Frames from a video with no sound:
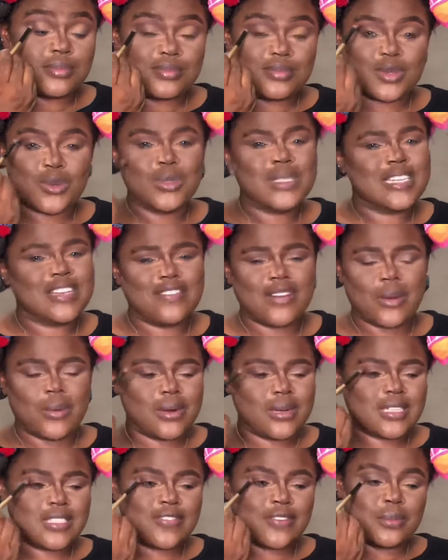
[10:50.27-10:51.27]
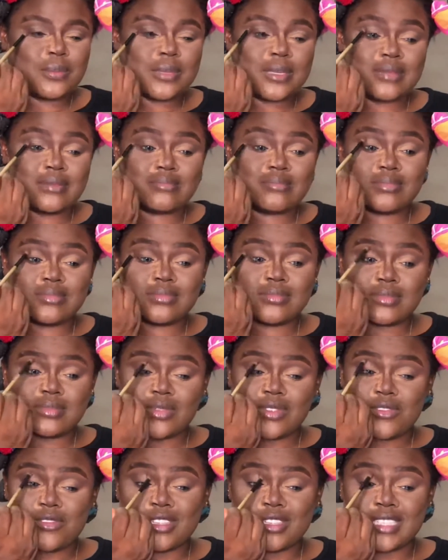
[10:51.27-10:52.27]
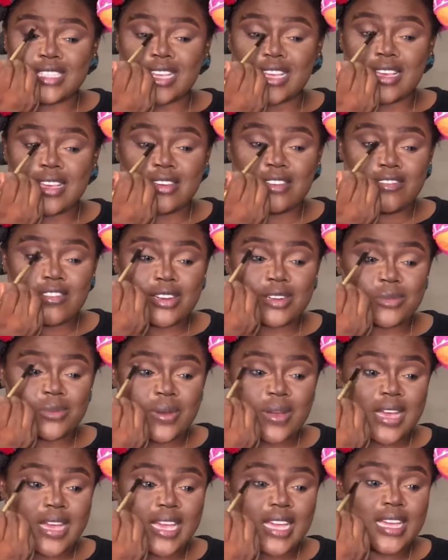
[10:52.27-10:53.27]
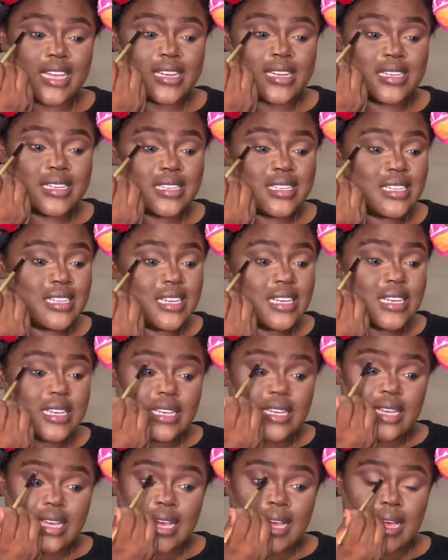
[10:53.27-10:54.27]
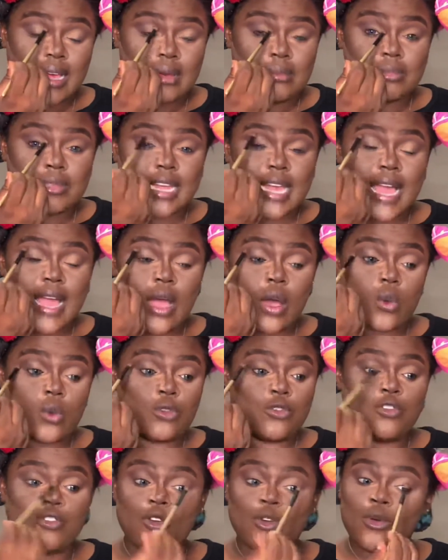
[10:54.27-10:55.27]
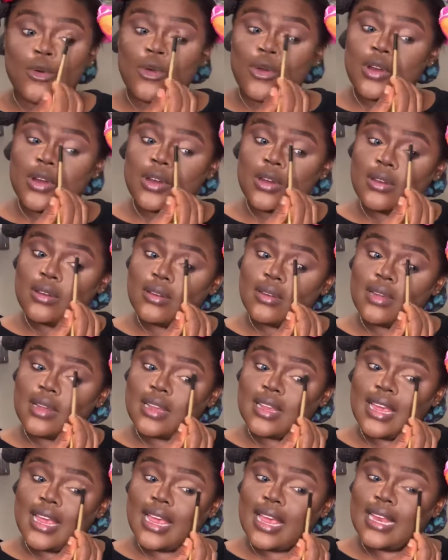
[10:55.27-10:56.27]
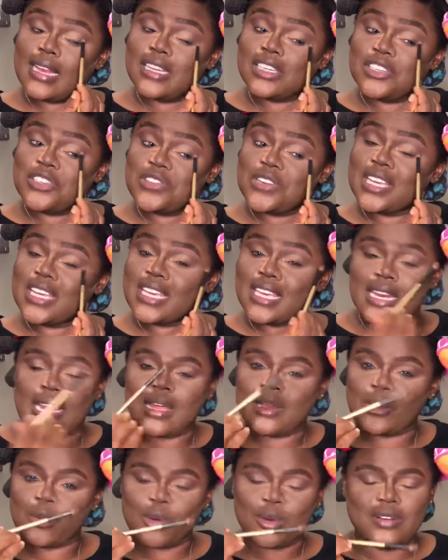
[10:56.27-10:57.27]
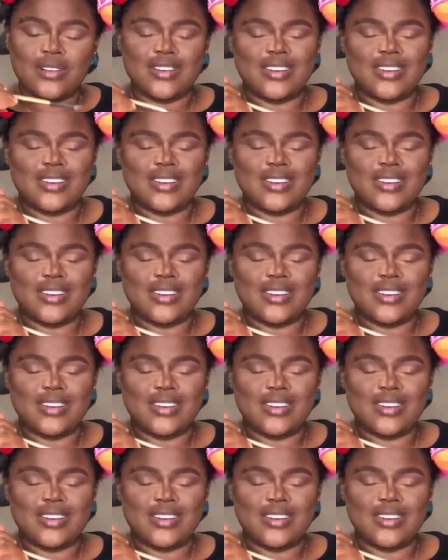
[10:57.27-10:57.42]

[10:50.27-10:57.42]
Whichever works for me. Rosé, red wine. I'm down for any drinking at all.